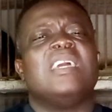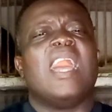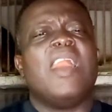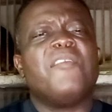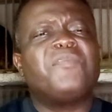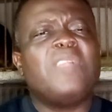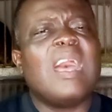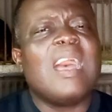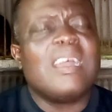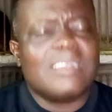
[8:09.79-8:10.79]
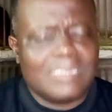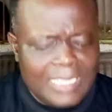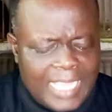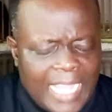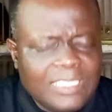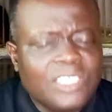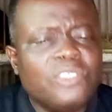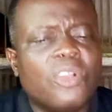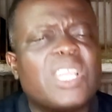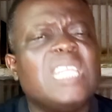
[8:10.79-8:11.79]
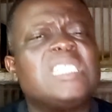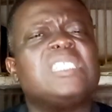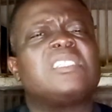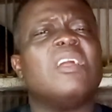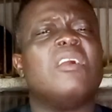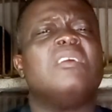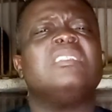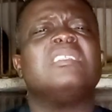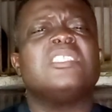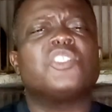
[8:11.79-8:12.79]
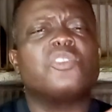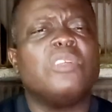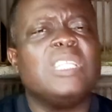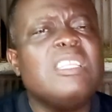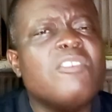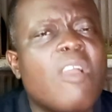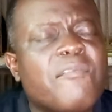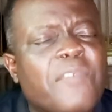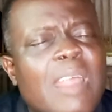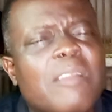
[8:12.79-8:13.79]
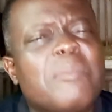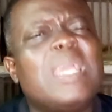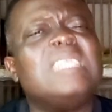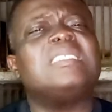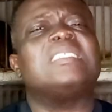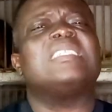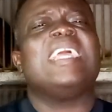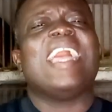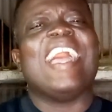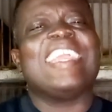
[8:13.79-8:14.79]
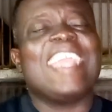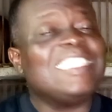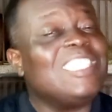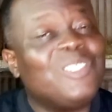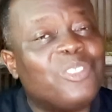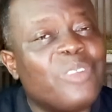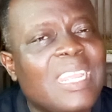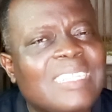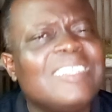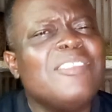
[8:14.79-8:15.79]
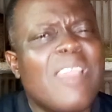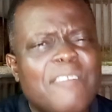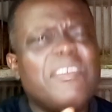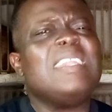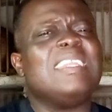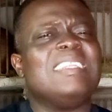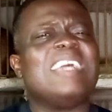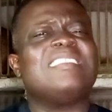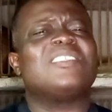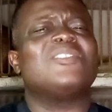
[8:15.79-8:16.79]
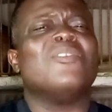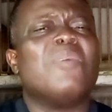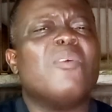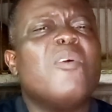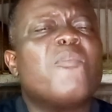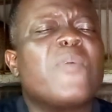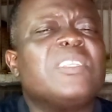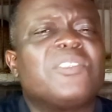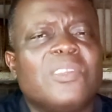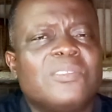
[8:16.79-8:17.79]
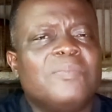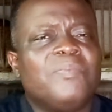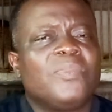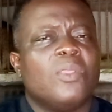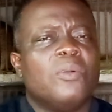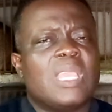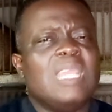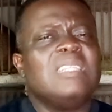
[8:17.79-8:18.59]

after getting your cages done, studying your environment and getting trained, you are ready. That is number 1 question, okay?